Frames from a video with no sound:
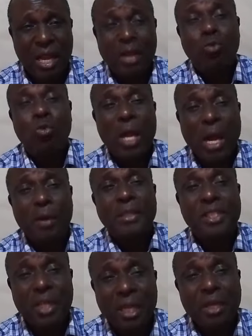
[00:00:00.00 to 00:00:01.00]
And
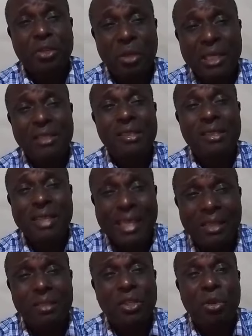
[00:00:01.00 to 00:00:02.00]
our generation is
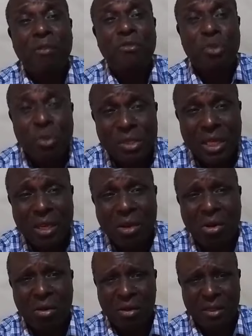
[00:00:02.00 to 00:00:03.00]
guilty of using
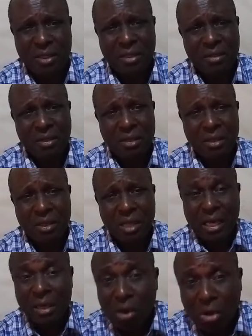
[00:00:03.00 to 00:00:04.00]
God.
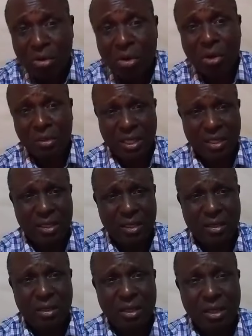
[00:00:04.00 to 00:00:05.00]
And God knows it.
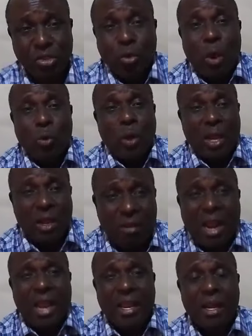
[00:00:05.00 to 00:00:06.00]
And so when we
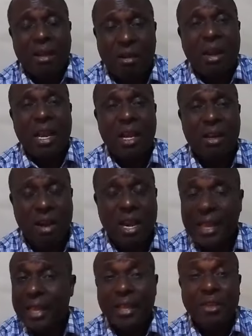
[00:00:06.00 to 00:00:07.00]
cry and cry and
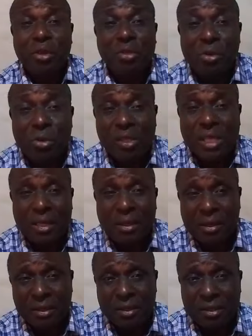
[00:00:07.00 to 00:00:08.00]
cry, he just looks at
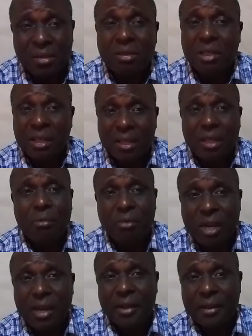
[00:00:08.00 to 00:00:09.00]
us and says, okay, keep
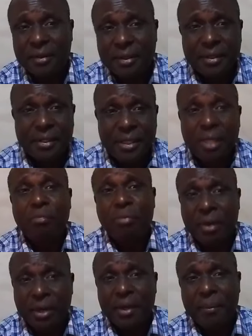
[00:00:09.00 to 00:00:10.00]
crying, keep
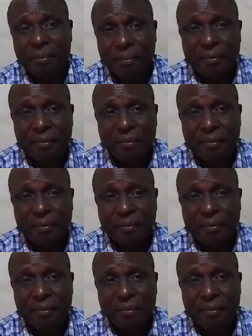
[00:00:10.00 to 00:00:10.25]
praying.